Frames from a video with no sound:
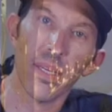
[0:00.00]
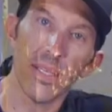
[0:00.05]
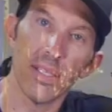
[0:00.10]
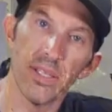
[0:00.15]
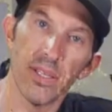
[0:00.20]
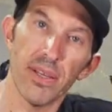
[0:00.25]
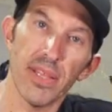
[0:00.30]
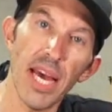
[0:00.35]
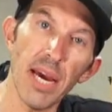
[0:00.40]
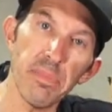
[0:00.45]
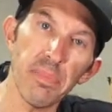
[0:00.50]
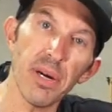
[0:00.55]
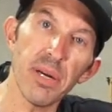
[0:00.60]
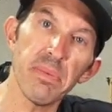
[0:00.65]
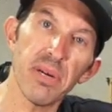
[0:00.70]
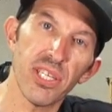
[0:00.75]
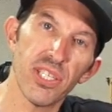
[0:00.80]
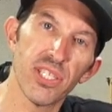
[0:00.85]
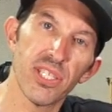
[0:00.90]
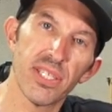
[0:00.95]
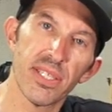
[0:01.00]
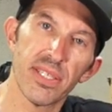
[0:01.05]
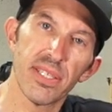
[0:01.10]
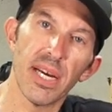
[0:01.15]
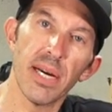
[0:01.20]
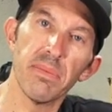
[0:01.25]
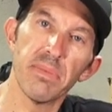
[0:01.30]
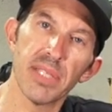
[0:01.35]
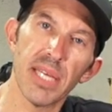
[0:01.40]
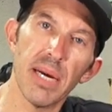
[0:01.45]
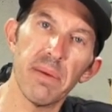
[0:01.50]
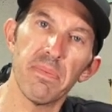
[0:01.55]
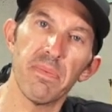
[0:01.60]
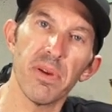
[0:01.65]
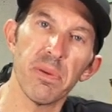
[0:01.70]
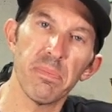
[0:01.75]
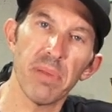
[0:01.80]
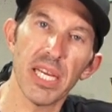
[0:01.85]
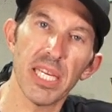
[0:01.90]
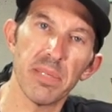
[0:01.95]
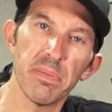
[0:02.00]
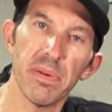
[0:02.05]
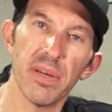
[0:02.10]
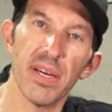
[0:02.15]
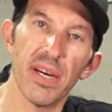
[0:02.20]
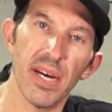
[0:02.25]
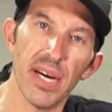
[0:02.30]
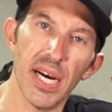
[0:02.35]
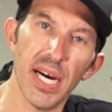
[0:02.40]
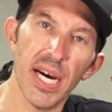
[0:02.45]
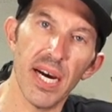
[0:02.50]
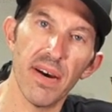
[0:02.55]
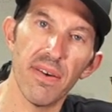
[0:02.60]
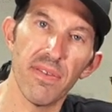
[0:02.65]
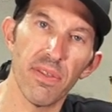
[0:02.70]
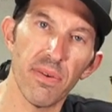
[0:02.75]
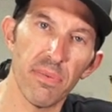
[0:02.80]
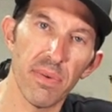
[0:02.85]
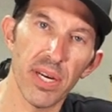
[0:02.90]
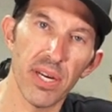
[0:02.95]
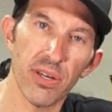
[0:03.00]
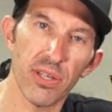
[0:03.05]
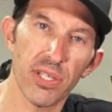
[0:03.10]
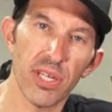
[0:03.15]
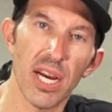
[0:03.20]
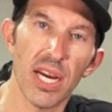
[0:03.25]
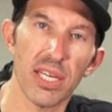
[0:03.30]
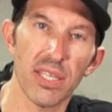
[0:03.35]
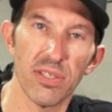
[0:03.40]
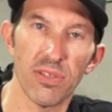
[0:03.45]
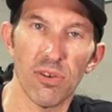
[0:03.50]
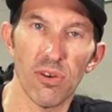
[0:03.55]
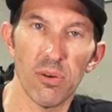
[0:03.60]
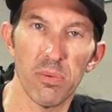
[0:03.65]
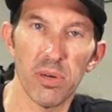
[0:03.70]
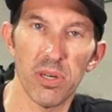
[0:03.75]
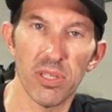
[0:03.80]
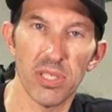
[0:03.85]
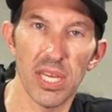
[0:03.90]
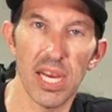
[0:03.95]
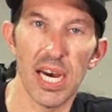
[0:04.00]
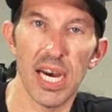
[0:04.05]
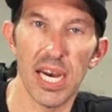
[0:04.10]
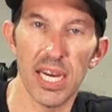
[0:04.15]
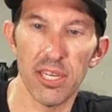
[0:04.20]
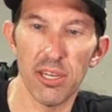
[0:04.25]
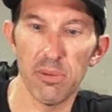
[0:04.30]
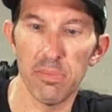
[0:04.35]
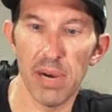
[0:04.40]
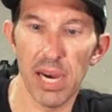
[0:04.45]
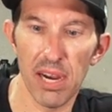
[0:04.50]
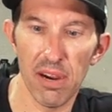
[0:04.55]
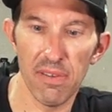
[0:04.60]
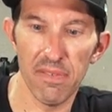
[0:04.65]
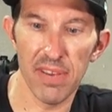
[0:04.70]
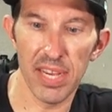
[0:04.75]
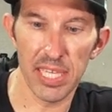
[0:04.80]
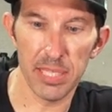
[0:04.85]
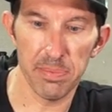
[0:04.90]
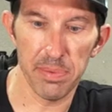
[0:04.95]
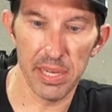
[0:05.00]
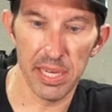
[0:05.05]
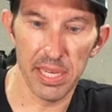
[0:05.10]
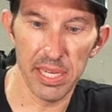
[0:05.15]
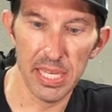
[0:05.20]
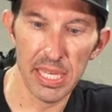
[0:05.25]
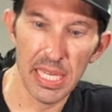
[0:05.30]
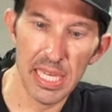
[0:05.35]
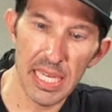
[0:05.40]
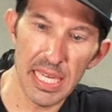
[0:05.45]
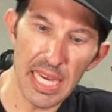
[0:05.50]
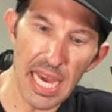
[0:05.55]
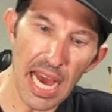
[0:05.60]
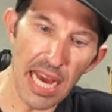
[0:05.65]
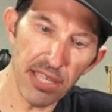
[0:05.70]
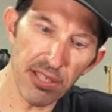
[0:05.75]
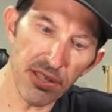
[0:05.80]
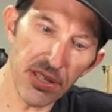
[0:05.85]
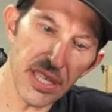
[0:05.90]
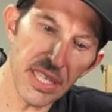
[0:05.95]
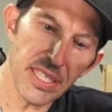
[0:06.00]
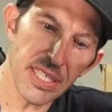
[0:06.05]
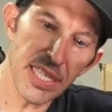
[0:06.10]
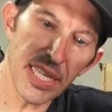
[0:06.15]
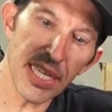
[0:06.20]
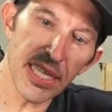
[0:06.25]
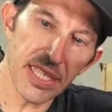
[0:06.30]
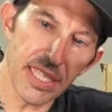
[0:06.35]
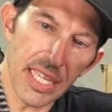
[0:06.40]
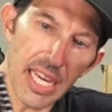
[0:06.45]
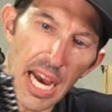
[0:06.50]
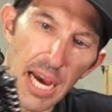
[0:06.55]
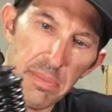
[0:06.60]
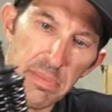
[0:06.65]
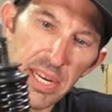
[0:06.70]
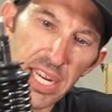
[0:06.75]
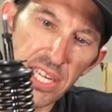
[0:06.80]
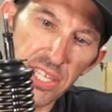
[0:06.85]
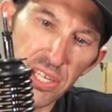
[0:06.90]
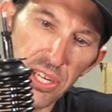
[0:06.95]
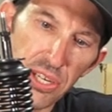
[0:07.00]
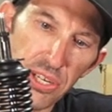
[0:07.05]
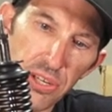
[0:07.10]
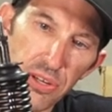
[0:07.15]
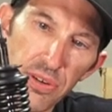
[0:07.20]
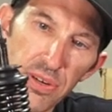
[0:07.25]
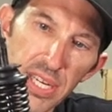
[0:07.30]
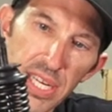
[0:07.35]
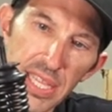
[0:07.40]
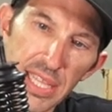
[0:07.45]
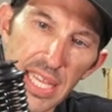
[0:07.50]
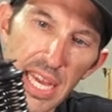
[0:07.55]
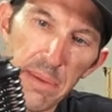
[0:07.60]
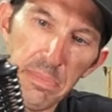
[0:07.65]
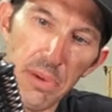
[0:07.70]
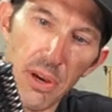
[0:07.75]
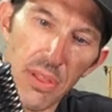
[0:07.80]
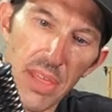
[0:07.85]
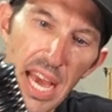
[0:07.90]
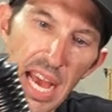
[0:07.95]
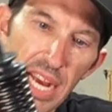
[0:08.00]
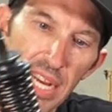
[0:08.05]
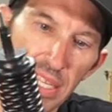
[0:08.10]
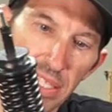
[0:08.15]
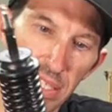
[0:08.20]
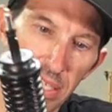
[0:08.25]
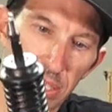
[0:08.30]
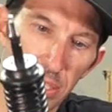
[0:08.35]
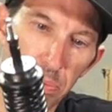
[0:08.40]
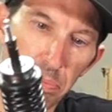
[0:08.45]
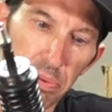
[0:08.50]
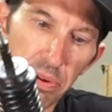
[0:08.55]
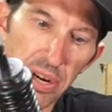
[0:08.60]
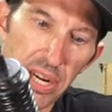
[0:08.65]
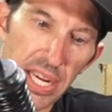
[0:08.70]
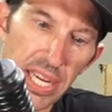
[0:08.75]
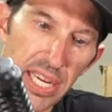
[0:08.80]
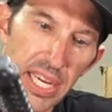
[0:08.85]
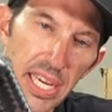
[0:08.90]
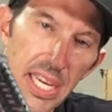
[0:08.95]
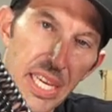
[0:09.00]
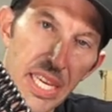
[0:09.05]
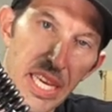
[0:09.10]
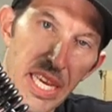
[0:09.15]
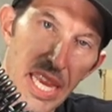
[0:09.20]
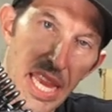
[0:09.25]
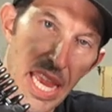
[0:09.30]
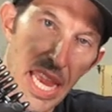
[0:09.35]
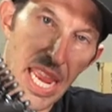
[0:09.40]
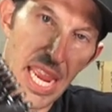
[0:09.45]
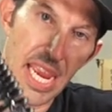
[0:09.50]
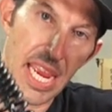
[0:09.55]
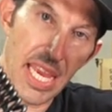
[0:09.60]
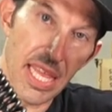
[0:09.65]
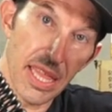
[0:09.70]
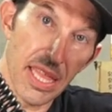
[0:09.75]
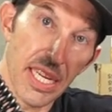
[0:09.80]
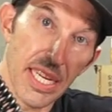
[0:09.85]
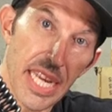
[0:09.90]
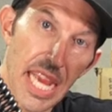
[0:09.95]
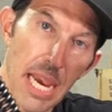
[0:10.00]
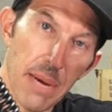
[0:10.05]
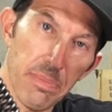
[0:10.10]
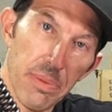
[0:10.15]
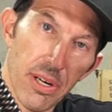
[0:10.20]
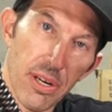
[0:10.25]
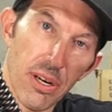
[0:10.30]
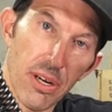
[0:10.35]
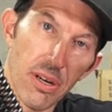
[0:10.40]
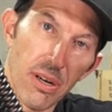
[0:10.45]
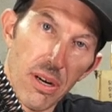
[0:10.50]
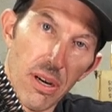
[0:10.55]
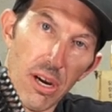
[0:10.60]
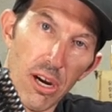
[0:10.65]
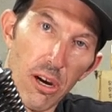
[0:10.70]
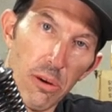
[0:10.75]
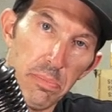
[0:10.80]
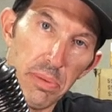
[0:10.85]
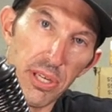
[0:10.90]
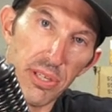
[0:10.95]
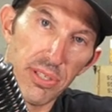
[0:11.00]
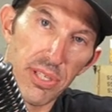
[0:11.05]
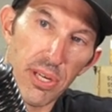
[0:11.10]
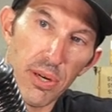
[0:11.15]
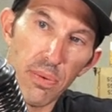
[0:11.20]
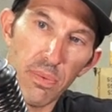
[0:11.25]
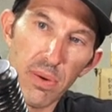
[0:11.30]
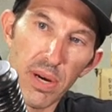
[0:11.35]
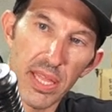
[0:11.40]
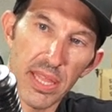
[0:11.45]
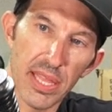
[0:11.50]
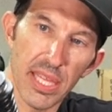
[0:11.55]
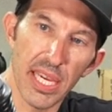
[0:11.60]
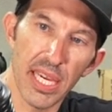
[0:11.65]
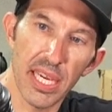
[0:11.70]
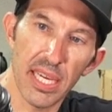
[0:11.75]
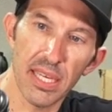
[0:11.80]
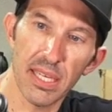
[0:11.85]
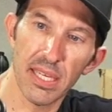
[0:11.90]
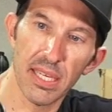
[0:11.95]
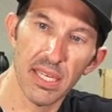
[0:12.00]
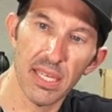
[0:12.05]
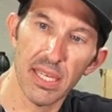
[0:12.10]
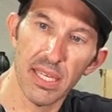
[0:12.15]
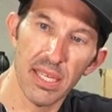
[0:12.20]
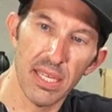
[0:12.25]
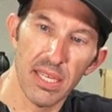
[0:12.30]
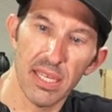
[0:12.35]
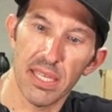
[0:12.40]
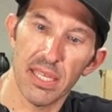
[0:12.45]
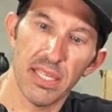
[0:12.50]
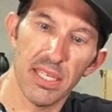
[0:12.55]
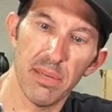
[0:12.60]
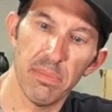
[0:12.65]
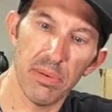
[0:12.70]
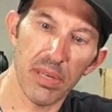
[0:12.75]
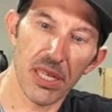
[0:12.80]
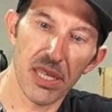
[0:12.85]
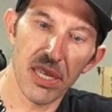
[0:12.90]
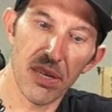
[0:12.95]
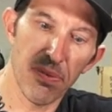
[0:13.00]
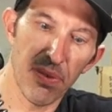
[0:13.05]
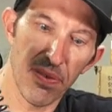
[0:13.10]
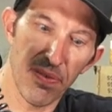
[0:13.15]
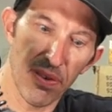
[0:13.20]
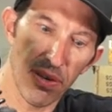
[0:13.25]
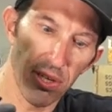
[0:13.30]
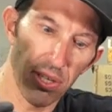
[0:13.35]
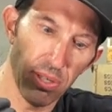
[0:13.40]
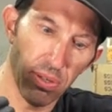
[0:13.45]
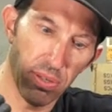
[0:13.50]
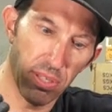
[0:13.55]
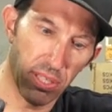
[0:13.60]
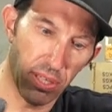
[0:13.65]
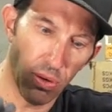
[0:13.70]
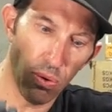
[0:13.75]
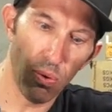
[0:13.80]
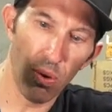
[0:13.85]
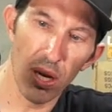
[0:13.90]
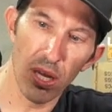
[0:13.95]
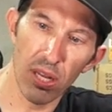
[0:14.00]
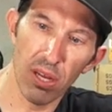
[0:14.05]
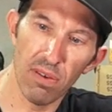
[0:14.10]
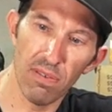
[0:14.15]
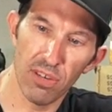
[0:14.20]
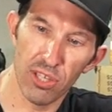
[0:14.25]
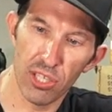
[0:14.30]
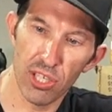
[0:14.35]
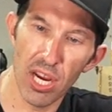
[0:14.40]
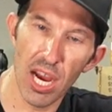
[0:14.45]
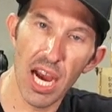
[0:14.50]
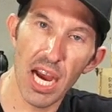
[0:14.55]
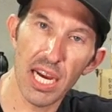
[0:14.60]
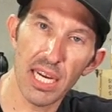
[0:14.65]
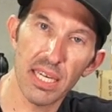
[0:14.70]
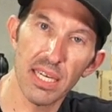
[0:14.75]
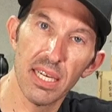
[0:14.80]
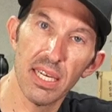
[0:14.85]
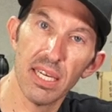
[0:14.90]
So that pretty much sums up replacement of the rear shock absorbers on your modern Vespa. As you can see, it's a combination unit that both has the spring and the dampener all built into one thing, typically referred to as a coilover shock.